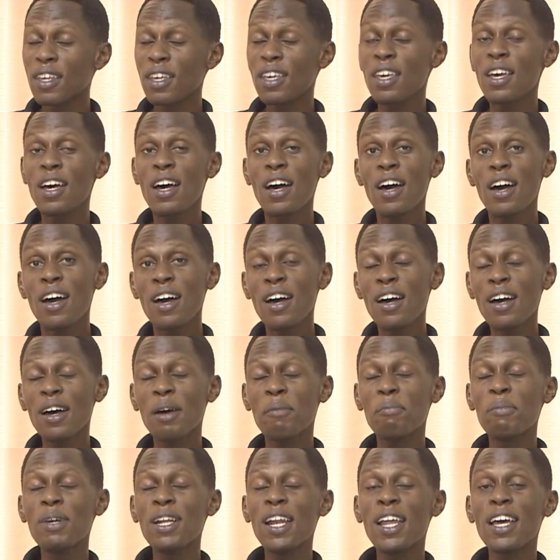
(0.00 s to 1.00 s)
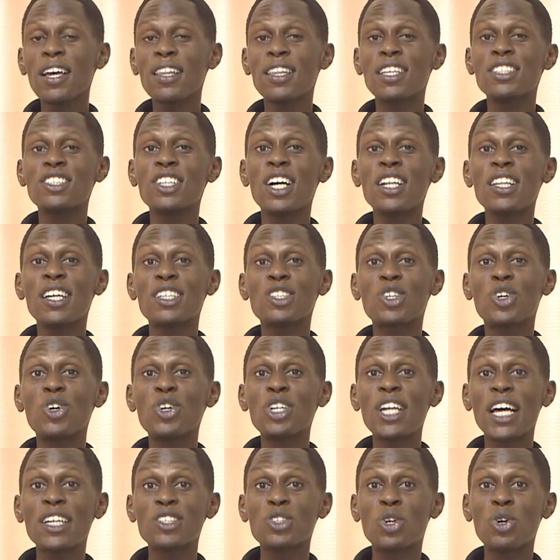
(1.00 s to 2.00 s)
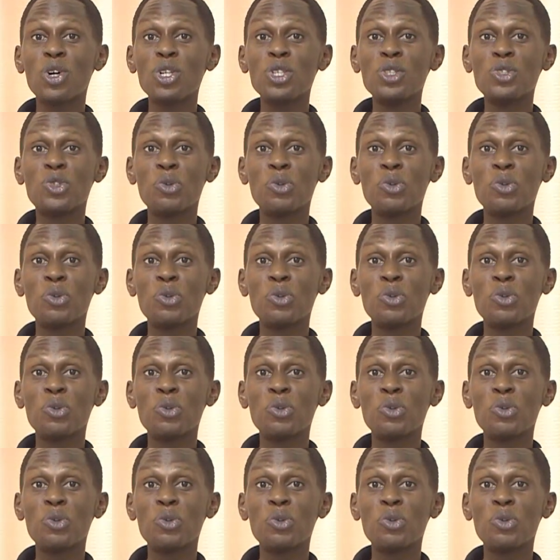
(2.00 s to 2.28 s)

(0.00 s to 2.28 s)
Yeah, be like the child that God has called